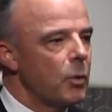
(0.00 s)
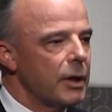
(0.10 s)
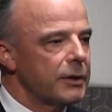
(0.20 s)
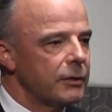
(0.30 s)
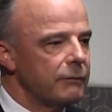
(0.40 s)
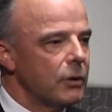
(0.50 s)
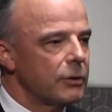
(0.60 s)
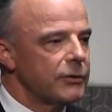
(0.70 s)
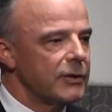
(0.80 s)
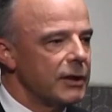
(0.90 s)
White had
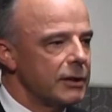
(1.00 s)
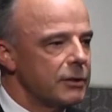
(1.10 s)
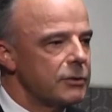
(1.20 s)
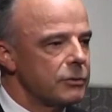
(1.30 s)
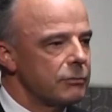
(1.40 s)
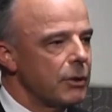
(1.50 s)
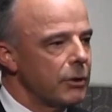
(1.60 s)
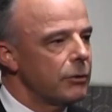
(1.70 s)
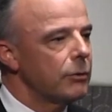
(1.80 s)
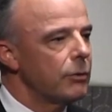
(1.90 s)
volunteered to
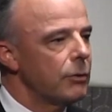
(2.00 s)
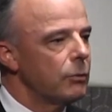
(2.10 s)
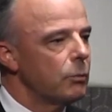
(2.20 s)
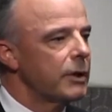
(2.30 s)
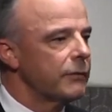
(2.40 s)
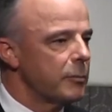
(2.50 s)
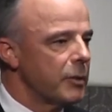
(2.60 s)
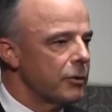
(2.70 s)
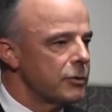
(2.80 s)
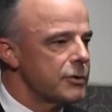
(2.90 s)
row one of the
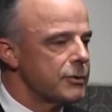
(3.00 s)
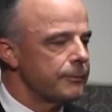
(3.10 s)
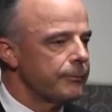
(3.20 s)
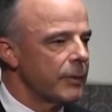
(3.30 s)
boats.